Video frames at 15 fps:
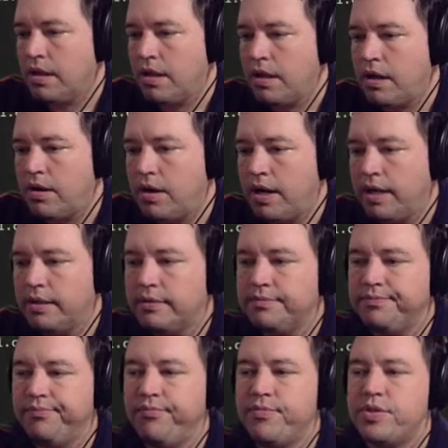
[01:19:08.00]
All right,
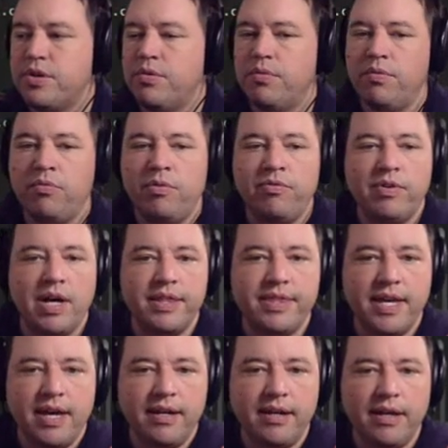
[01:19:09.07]
so we've got
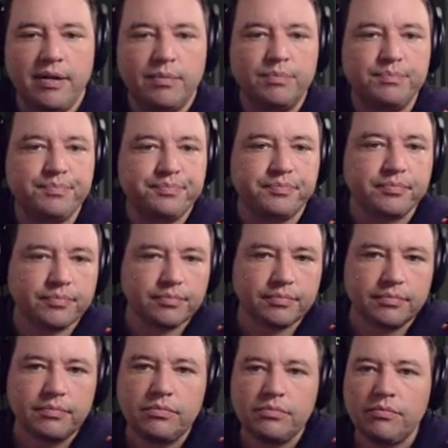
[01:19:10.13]
that
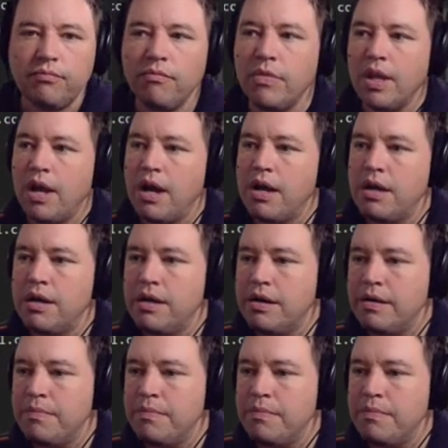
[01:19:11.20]
now.